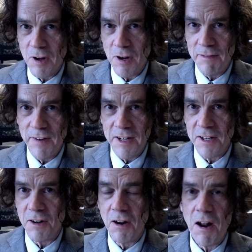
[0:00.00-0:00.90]
you try to
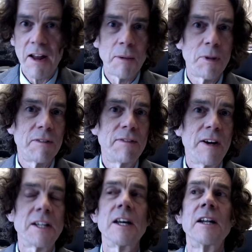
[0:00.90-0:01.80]
find it and I'm not
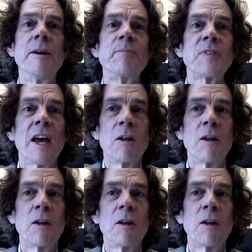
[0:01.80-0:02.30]
able to find it.